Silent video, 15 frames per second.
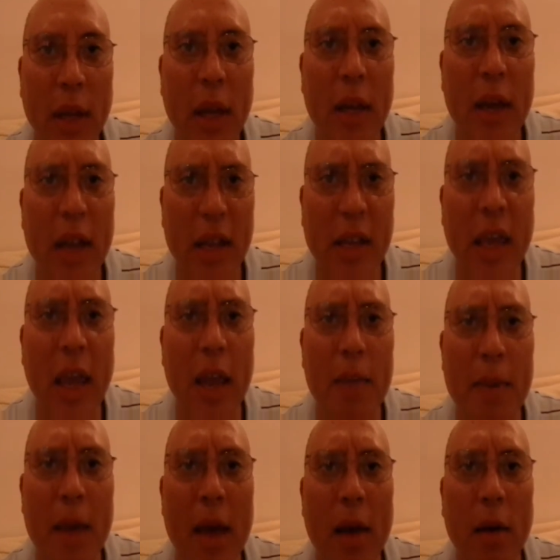And they
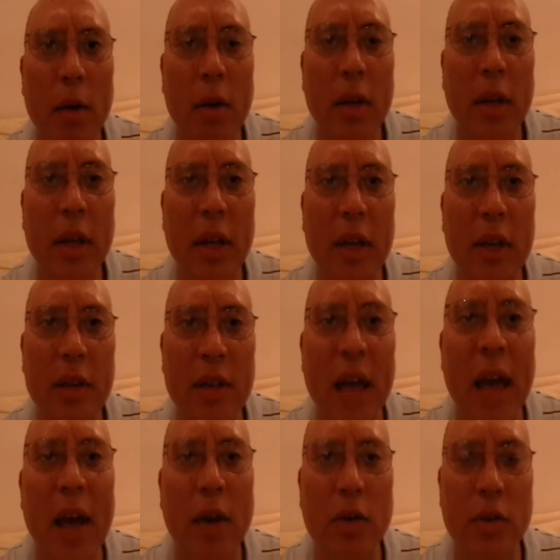came out in
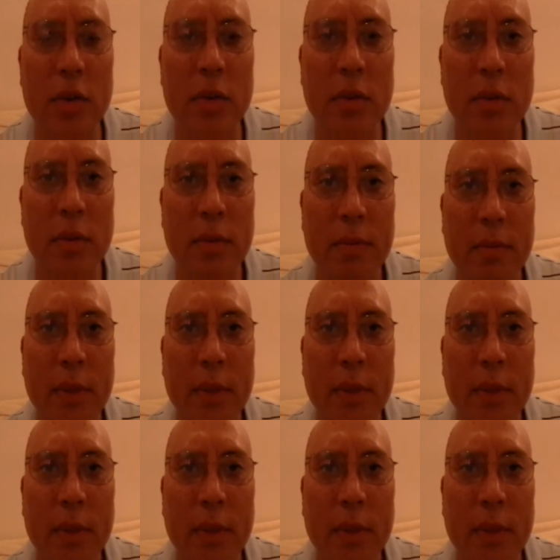thousands.